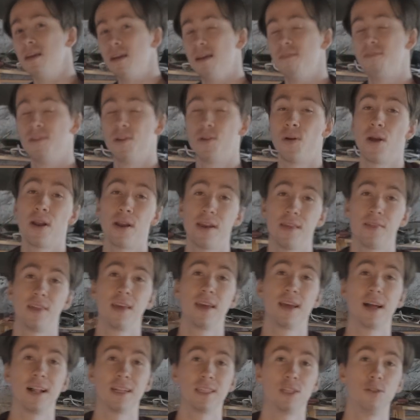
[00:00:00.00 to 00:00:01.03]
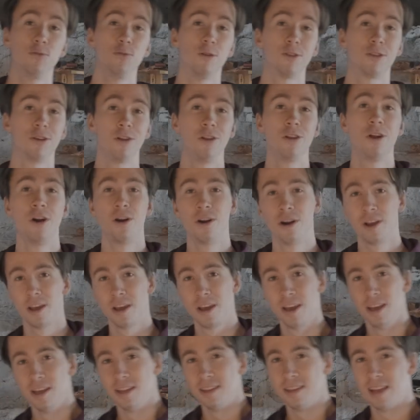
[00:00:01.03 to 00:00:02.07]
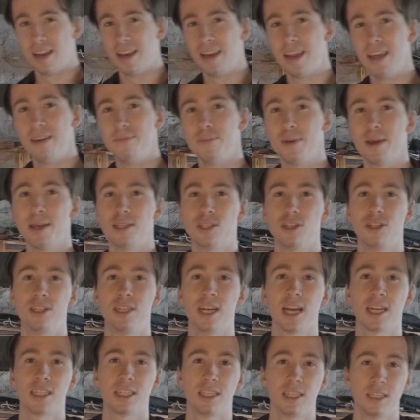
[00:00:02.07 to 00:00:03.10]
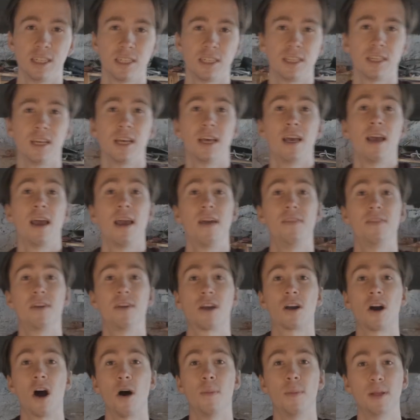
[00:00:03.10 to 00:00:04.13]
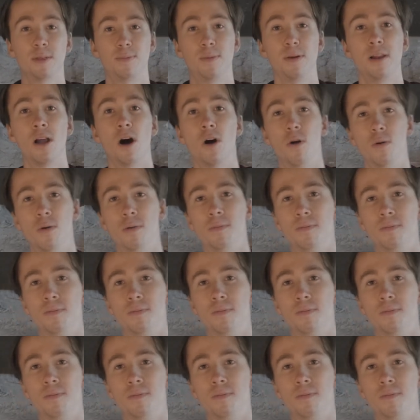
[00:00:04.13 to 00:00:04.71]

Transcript: If there's anything else you want to learn, then leave me suggestions in the comments below.